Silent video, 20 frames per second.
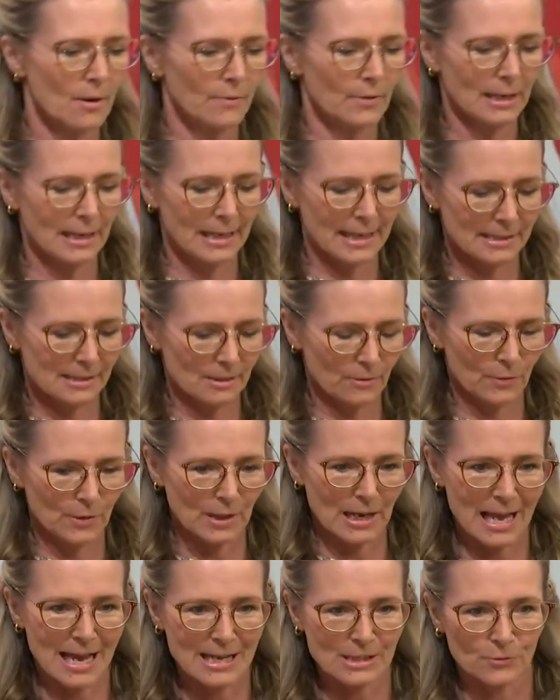I've collected for
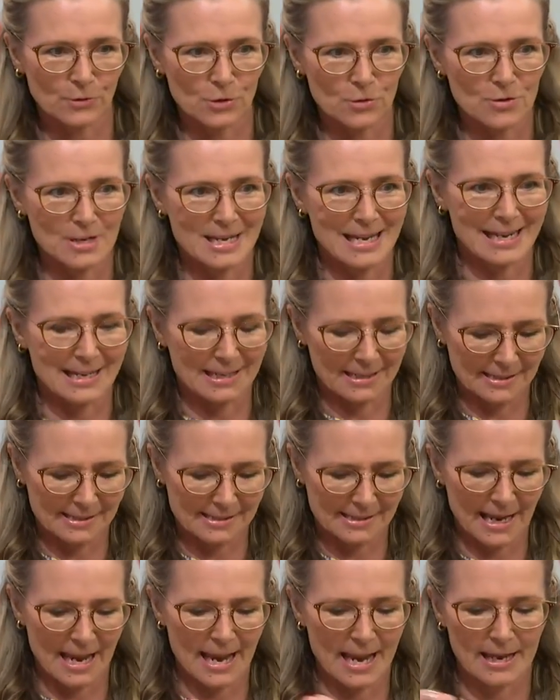the last few years,
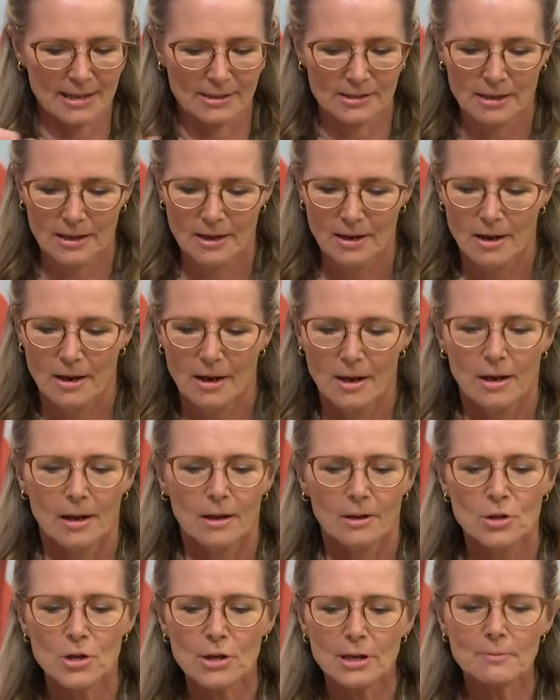and
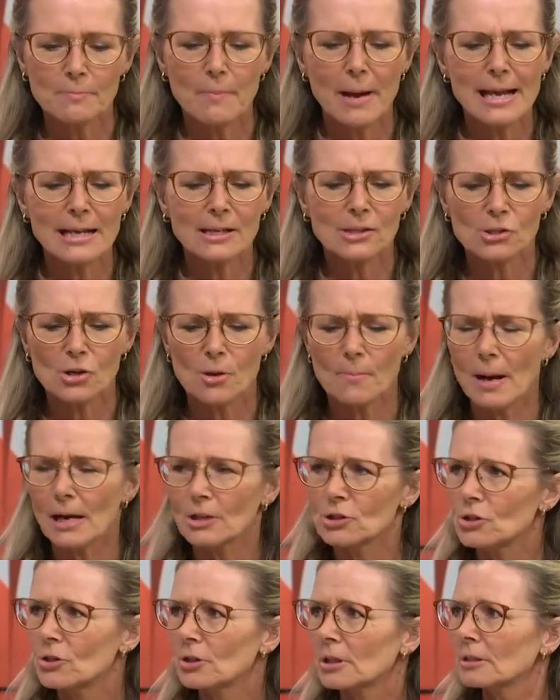you can make so
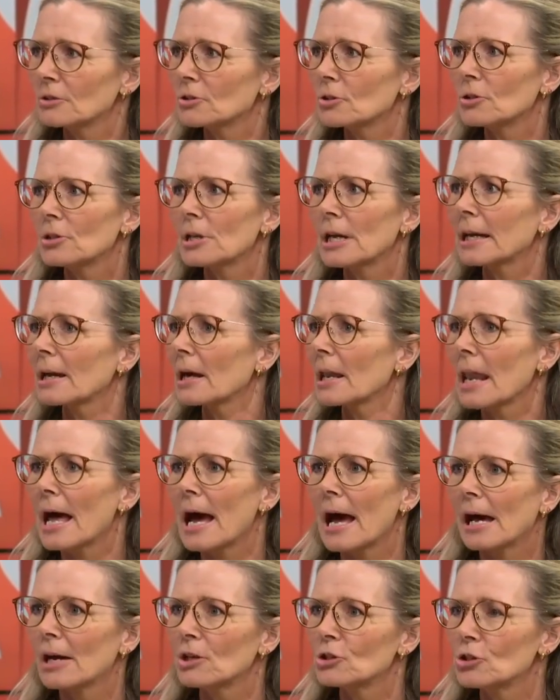much. You can do your
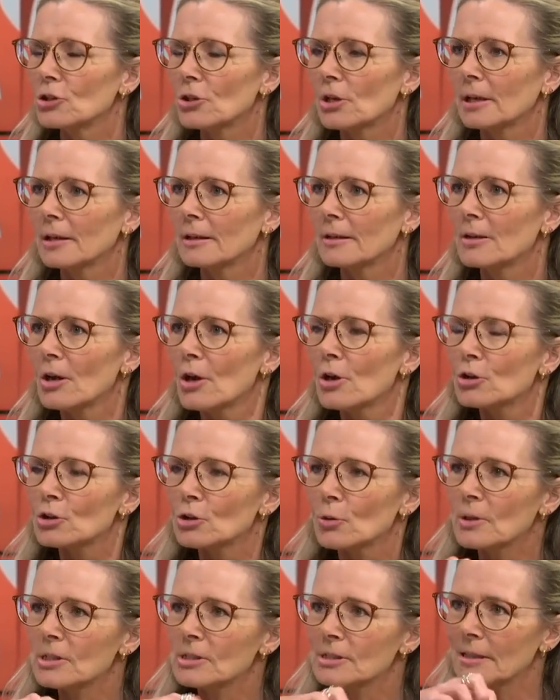collage, you can
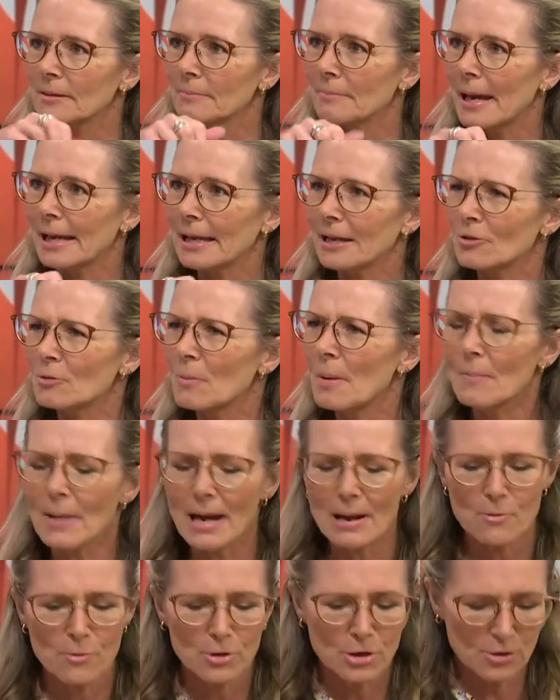twist it and make it.
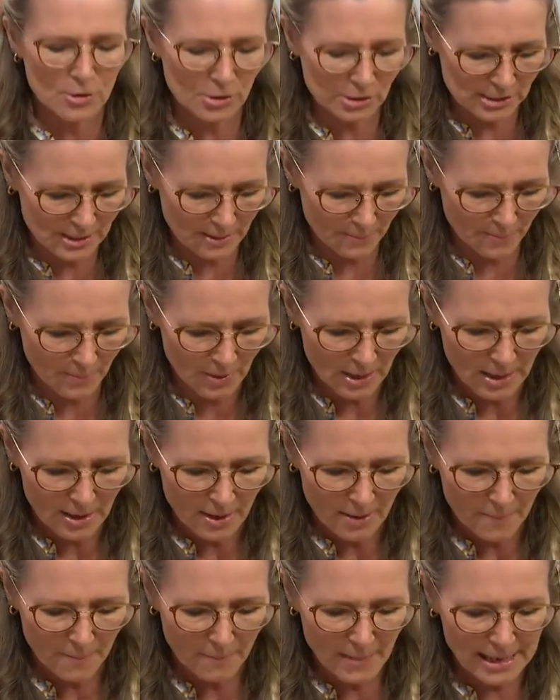Remember, you used to
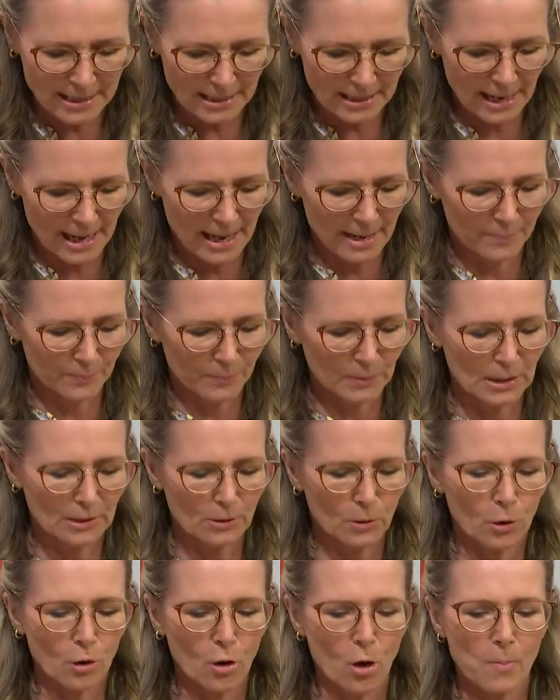make um,
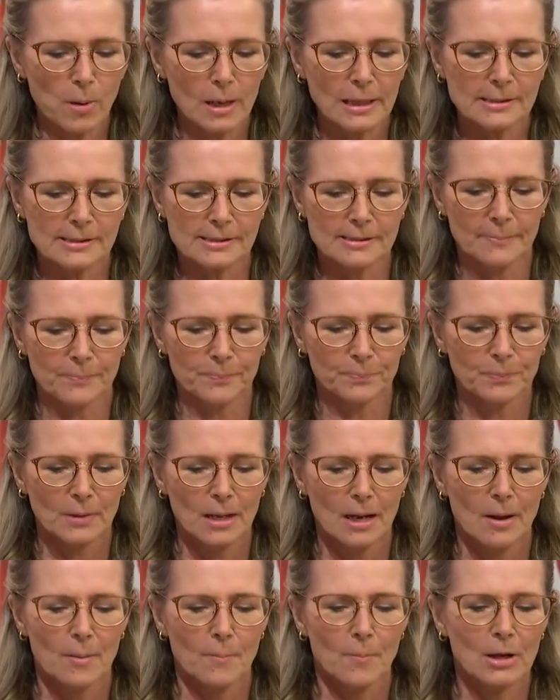little goblets
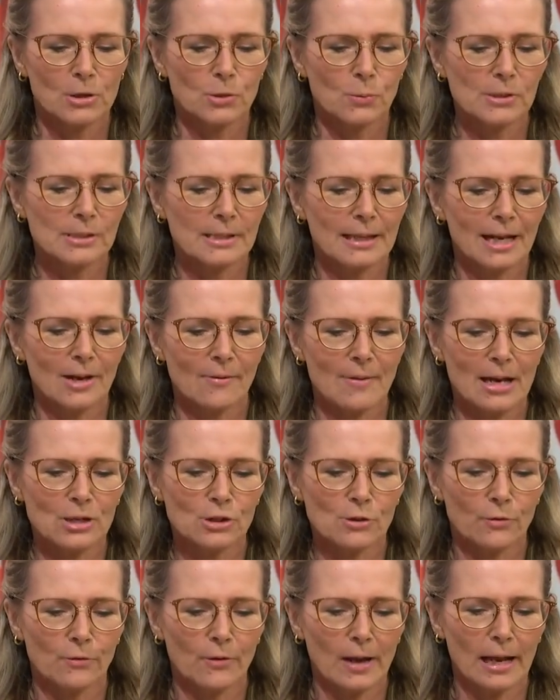by twisting it
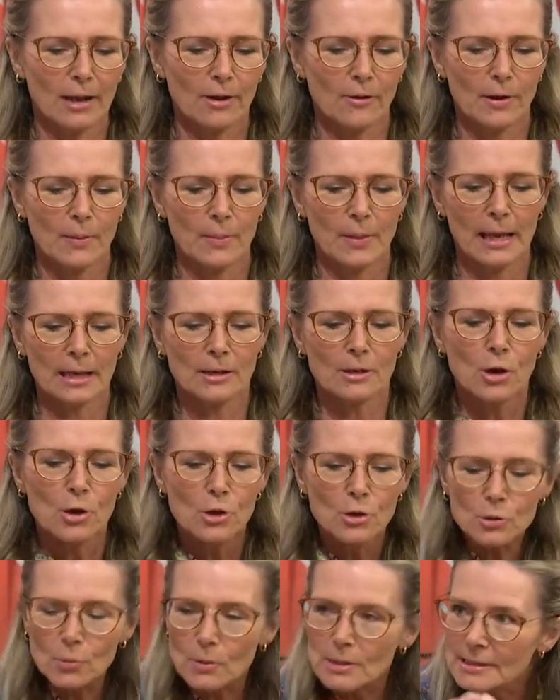around your finger and then
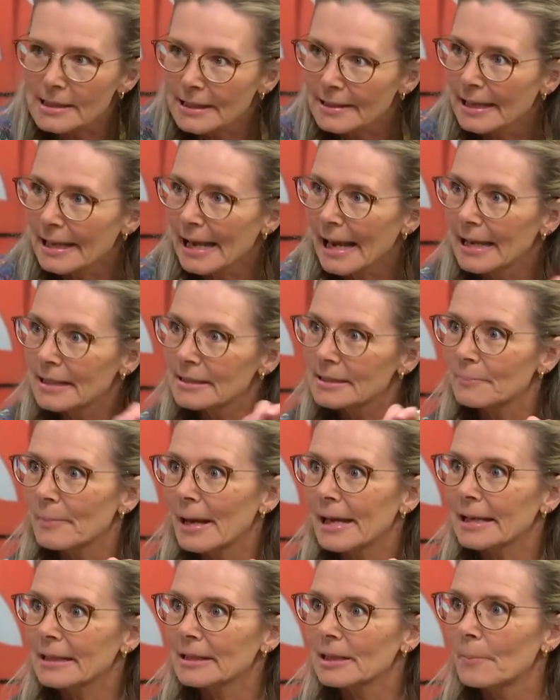twisting the end and
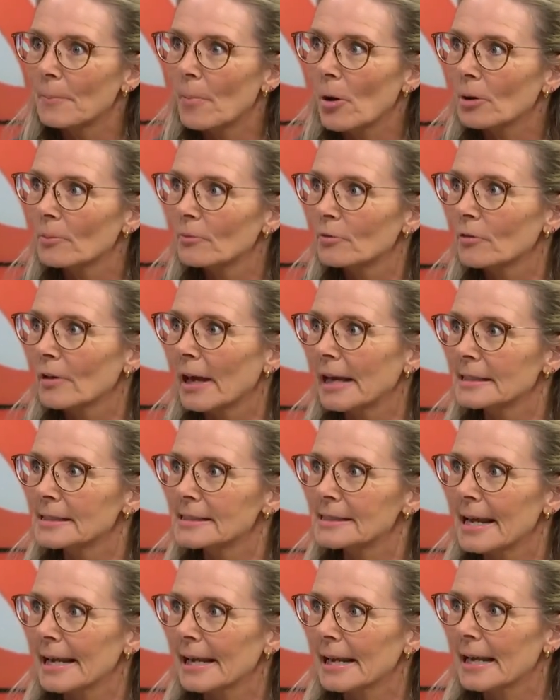making the bottom flat and
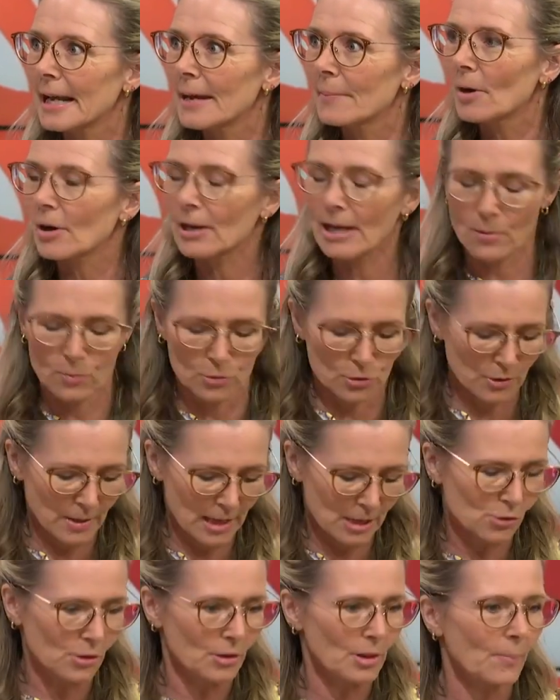standing it up. Okay, we'll do
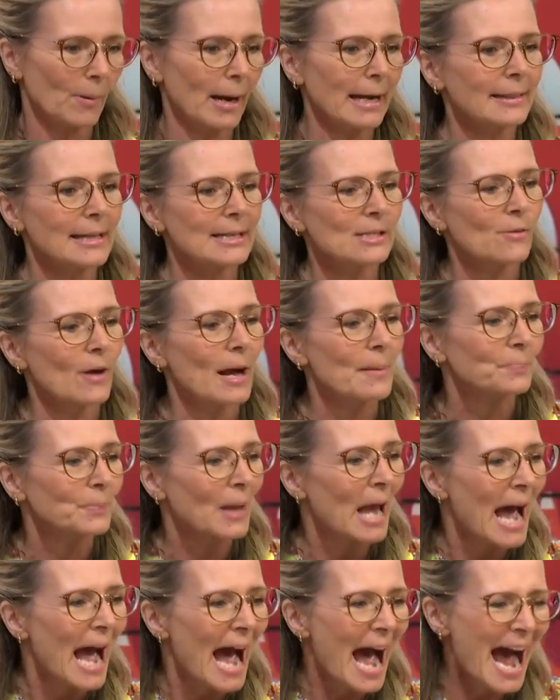that during the break, that's fine.
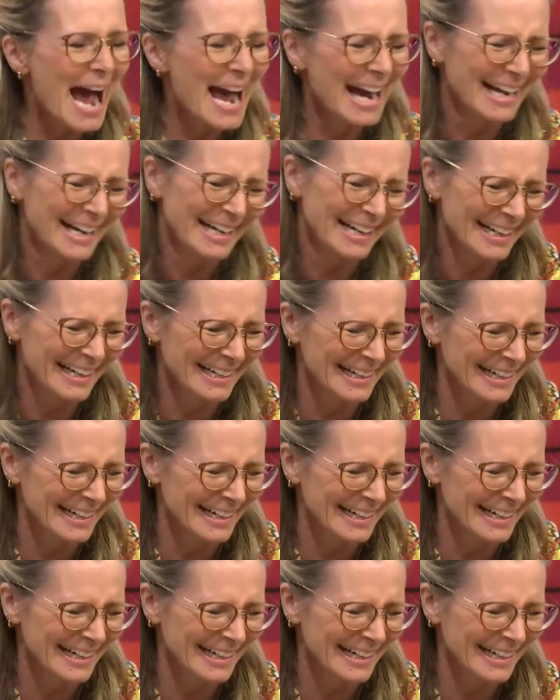Now, for a lot of